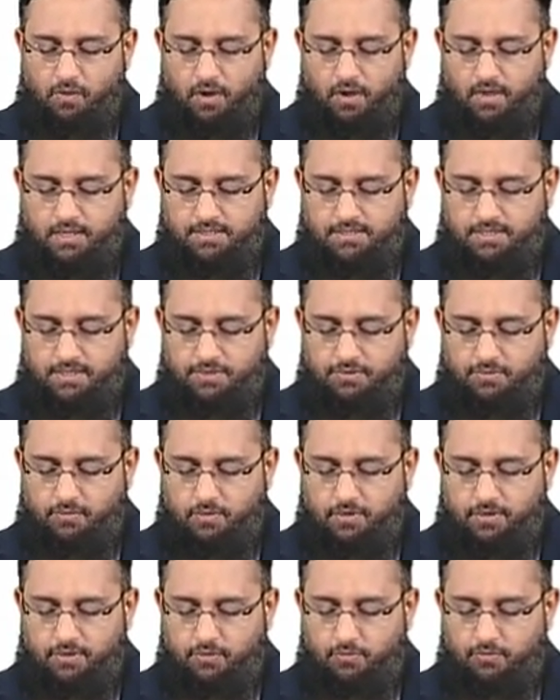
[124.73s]
asks
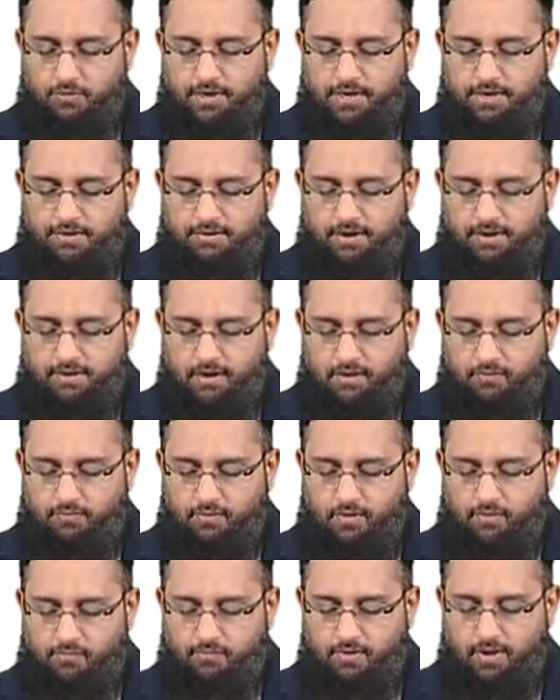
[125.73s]
controller to read data
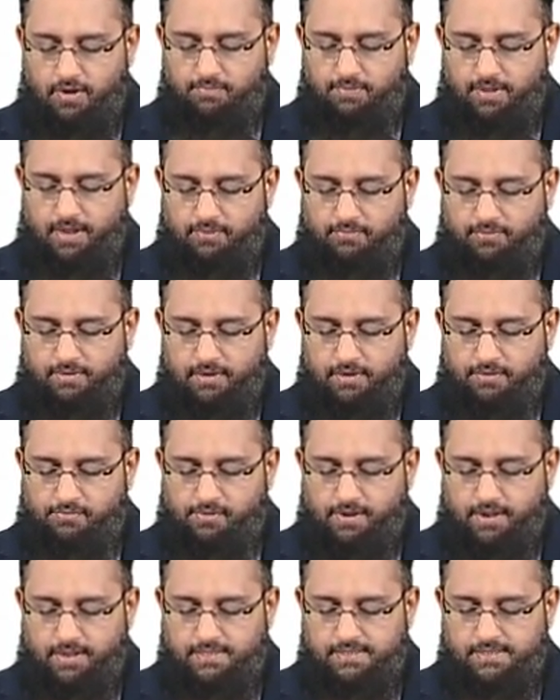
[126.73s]
from one peripheral
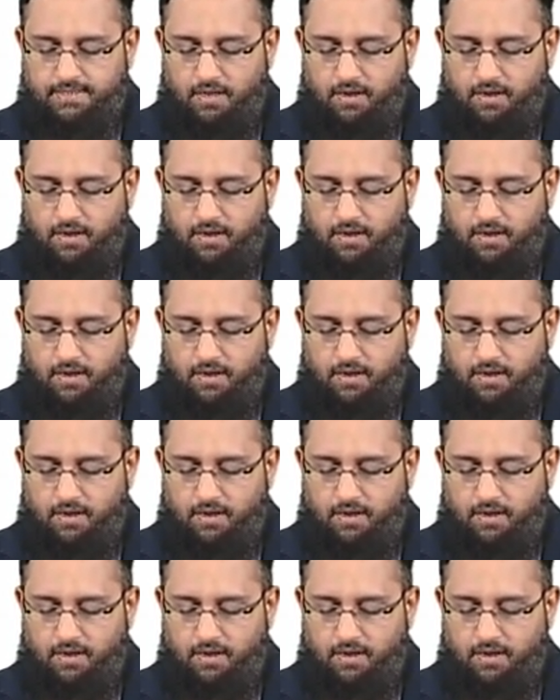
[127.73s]
device